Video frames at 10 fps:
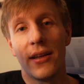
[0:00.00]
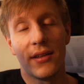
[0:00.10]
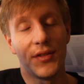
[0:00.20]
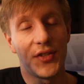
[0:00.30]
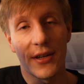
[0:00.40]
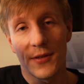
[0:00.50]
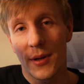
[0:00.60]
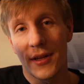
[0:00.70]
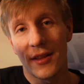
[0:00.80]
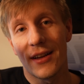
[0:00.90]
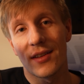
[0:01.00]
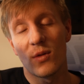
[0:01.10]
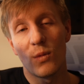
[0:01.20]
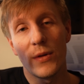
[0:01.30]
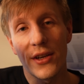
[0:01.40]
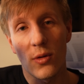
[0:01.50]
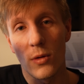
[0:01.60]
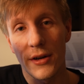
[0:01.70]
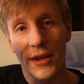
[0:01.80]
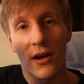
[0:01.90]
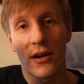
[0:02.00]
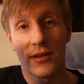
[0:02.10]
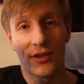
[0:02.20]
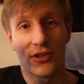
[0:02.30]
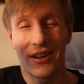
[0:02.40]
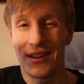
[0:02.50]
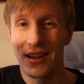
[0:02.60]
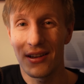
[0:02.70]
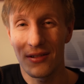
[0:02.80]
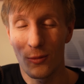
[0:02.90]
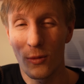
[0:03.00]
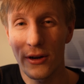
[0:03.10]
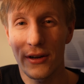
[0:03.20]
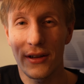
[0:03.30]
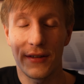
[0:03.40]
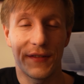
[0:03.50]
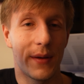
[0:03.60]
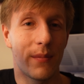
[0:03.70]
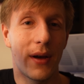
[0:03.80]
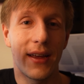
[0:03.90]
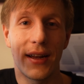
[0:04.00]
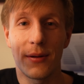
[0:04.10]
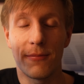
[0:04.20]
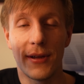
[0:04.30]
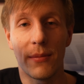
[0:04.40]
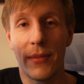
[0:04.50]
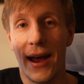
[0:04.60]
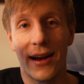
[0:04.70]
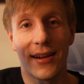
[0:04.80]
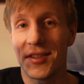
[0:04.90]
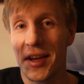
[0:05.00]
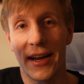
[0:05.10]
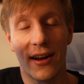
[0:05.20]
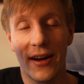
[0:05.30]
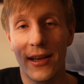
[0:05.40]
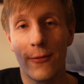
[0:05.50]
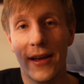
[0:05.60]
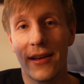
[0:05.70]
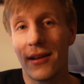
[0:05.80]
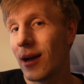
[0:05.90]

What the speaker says: instead of spending the next week working on it, just trying to get it to work, it might end up being bad and I take it out anyway.